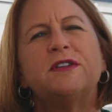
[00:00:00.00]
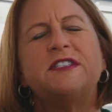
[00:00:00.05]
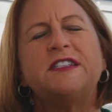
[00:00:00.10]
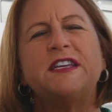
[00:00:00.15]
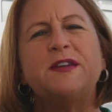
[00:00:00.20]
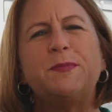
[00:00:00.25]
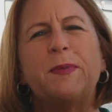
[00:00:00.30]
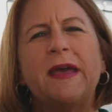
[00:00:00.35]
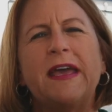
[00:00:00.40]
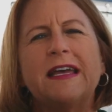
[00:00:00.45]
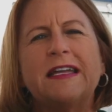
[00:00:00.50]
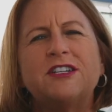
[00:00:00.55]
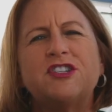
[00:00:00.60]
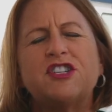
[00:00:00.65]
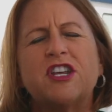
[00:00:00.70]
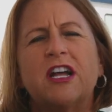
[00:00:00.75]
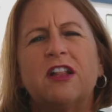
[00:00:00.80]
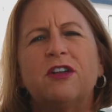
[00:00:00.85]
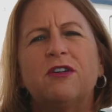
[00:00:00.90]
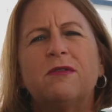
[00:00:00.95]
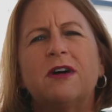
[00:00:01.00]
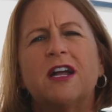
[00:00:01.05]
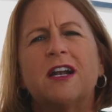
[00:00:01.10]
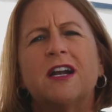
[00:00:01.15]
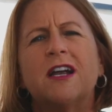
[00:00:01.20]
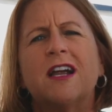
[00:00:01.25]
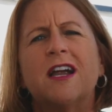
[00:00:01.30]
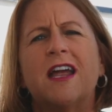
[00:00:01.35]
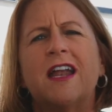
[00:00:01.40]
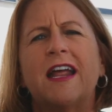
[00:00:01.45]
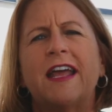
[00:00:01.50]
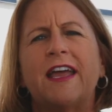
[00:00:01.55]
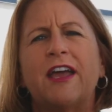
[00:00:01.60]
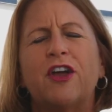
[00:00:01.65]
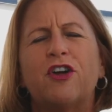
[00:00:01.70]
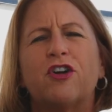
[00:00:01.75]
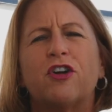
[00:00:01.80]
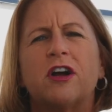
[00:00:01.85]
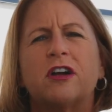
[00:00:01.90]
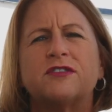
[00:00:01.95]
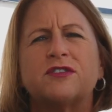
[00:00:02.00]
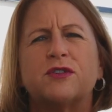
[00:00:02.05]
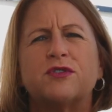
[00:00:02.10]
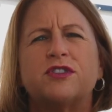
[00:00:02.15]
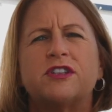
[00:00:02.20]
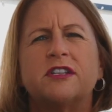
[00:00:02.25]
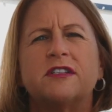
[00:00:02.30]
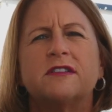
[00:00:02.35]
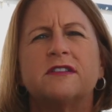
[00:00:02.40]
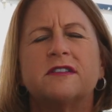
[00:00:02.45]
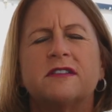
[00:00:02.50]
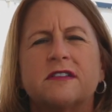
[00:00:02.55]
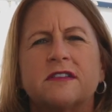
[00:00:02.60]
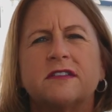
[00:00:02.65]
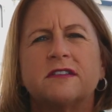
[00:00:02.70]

deep and shallow water and I can cross oceans.